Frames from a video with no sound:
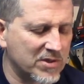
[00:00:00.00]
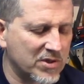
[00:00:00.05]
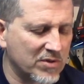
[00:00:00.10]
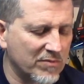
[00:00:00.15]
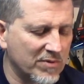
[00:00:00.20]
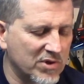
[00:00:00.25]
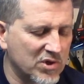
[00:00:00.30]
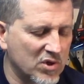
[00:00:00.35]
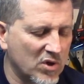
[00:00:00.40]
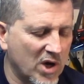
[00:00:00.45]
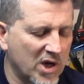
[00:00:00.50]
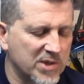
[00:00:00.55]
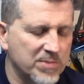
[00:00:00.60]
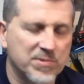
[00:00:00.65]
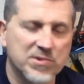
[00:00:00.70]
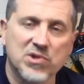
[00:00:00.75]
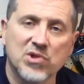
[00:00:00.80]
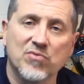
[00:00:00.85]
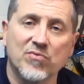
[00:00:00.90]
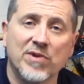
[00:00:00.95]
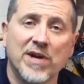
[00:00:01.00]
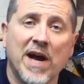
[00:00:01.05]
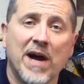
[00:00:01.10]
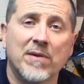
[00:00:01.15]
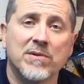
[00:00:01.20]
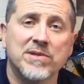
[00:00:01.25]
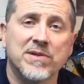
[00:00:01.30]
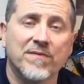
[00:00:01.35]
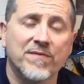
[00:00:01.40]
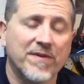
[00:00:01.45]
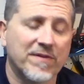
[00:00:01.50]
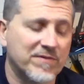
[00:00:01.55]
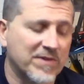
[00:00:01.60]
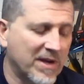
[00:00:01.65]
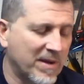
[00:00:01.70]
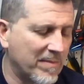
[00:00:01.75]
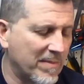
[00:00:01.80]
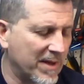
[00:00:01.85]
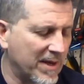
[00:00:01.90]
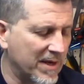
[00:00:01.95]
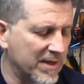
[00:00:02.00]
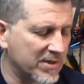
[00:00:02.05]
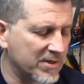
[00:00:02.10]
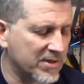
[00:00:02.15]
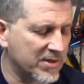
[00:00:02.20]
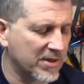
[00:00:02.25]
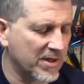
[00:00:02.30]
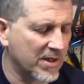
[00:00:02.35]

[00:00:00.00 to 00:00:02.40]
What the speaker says: The rechargeables, 3 hours and 15 minutes.